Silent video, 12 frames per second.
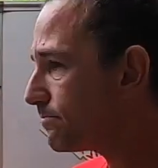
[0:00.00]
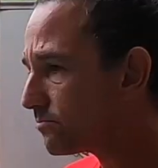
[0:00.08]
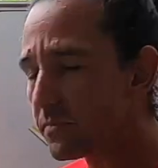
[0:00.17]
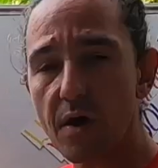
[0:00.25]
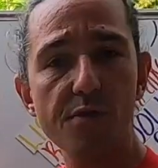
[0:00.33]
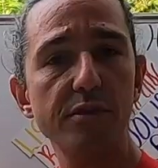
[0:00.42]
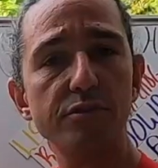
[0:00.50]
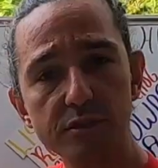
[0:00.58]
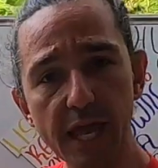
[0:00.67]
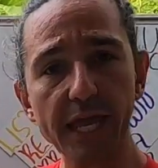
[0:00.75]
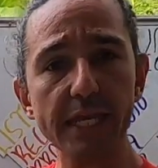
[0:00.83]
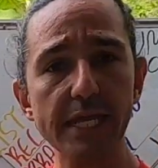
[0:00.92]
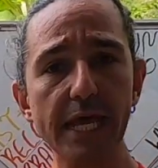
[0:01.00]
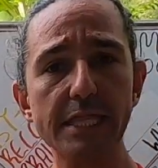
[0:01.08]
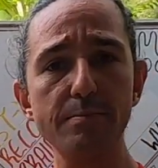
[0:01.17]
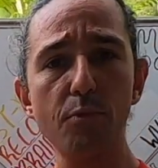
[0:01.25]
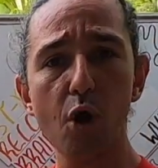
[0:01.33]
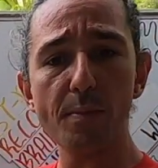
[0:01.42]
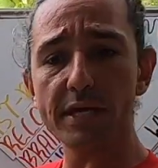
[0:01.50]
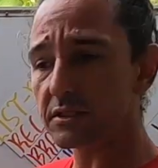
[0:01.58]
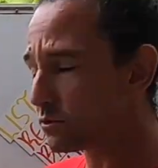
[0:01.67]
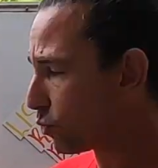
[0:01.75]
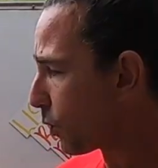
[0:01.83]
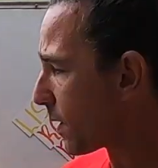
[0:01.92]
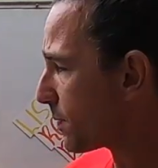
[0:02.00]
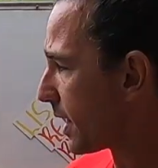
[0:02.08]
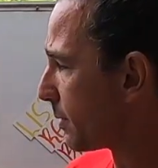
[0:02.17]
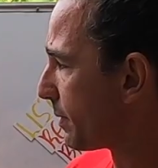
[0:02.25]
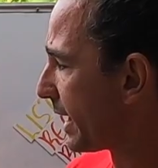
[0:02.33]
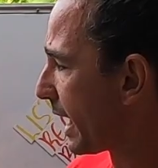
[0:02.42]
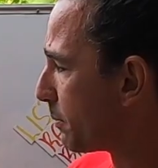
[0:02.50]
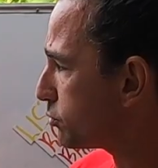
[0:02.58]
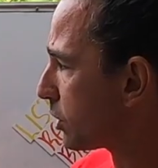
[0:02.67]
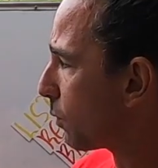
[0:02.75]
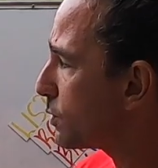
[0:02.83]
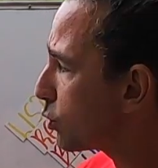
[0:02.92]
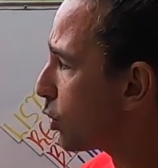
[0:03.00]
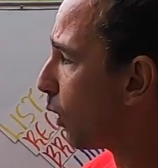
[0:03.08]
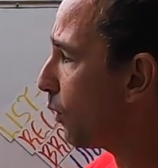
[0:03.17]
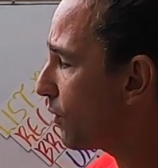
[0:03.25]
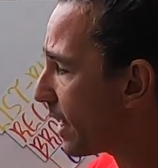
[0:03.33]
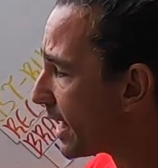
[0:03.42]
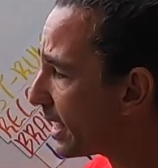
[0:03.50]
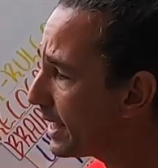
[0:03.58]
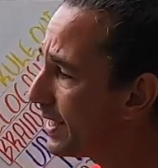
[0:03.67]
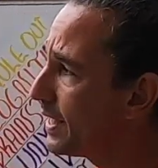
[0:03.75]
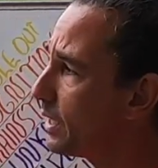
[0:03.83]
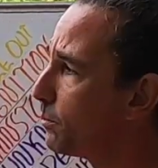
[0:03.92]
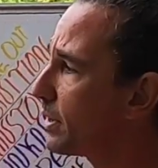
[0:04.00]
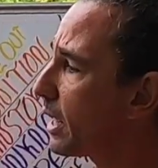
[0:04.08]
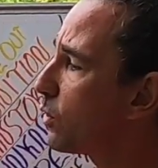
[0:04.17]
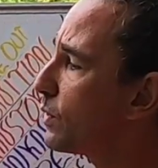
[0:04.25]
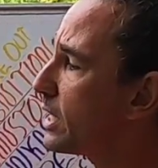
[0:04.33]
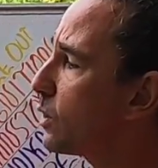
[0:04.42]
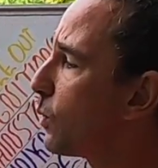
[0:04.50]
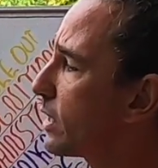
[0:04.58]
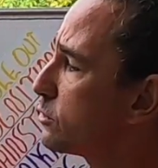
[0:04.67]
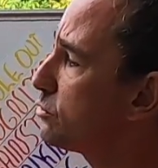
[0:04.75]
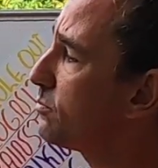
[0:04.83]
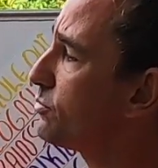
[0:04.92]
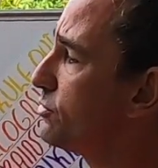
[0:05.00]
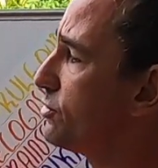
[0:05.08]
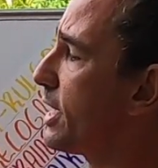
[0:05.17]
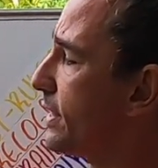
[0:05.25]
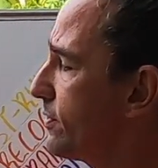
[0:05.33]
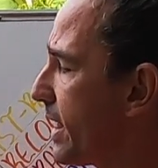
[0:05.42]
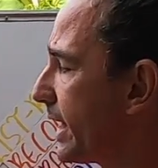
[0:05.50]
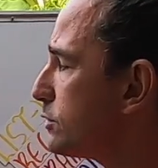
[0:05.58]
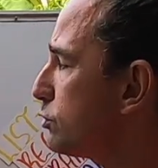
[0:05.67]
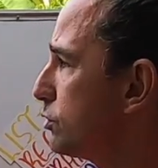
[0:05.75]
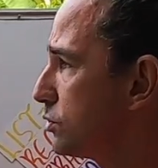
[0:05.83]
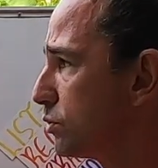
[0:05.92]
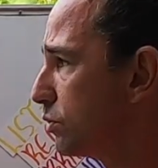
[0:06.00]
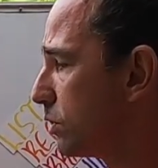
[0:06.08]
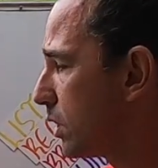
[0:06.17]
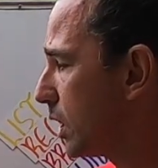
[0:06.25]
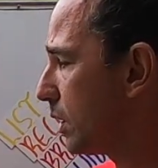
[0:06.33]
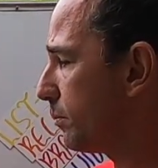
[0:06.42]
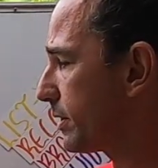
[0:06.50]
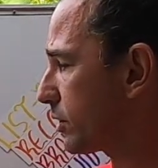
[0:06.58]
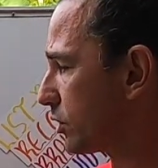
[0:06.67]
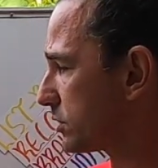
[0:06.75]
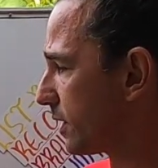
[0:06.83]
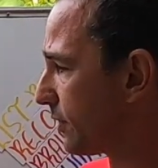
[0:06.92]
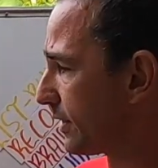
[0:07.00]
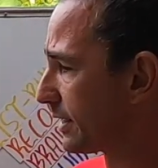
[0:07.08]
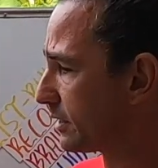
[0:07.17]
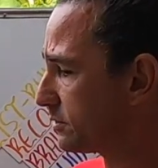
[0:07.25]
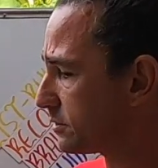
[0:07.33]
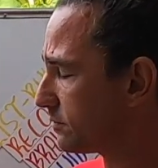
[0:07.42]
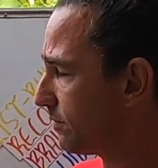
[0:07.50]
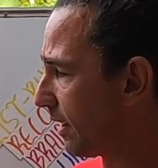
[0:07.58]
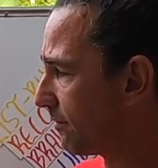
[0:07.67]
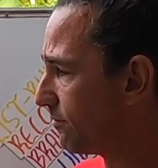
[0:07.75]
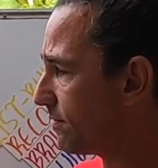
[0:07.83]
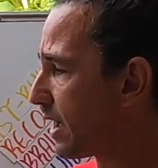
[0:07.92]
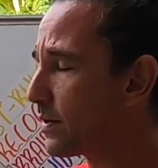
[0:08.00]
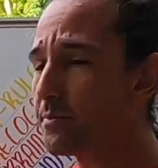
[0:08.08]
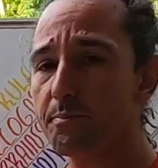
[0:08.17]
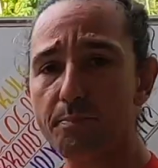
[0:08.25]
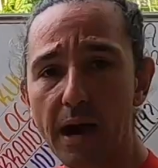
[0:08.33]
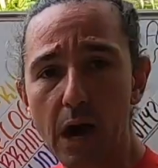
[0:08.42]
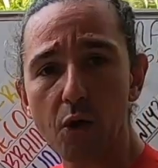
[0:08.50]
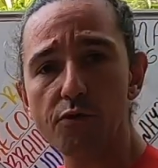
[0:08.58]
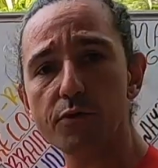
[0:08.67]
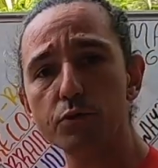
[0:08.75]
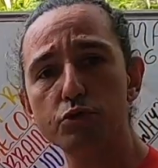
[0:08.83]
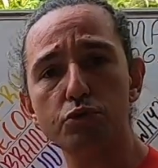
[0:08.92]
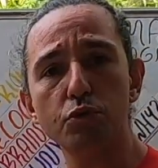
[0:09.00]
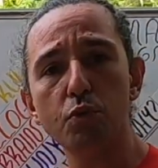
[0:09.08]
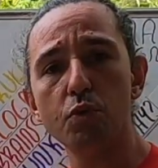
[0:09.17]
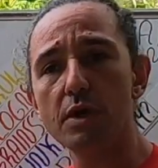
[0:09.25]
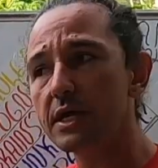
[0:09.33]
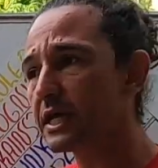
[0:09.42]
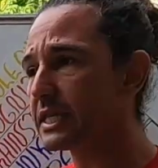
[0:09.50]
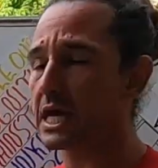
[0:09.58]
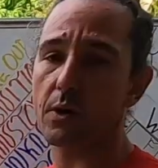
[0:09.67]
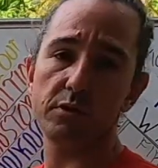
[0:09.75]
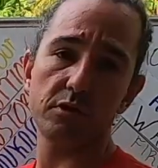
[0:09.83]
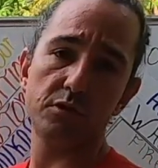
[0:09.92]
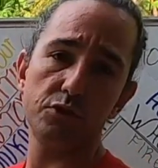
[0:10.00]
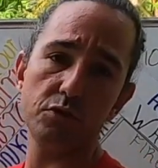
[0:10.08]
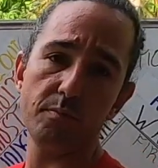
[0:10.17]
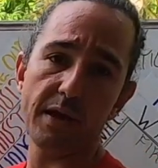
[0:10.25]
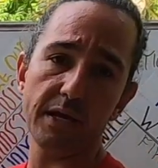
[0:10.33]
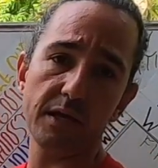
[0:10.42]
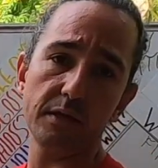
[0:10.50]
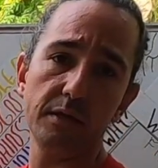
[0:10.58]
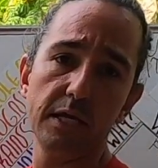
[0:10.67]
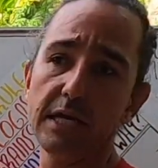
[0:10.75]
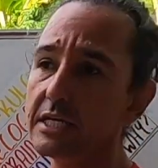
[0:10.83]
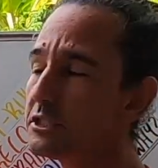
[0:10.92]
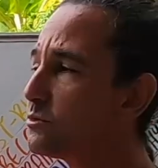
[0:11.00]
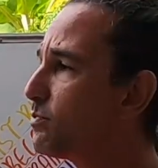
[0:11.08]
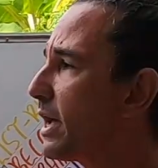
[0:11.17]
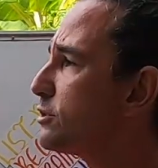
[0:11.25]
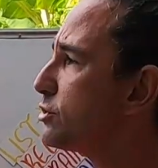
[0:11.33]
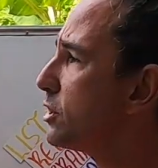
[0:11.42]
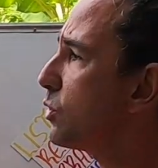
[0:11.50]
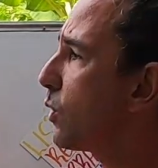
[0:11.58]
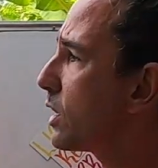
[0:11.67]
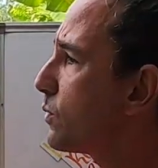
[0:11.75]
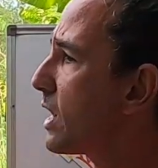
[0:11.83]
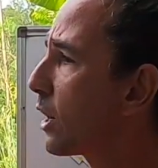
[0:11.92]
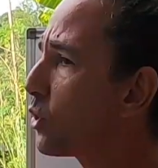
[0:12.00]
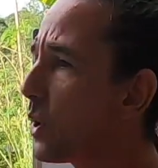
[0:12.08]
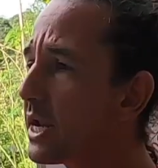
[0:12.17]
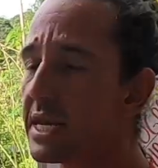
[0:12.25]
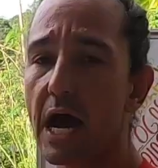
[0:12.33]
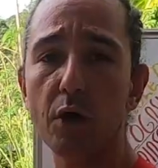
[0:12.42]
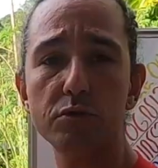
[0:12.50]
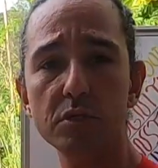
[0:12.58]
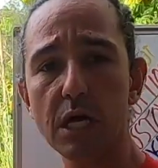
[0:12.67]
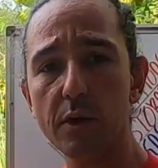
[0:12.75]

understanding at the moment. One day perhaps I will go there, but I really wanted to present that to you because I think it's a very powerful tool in our decision making, especially when we are going out in our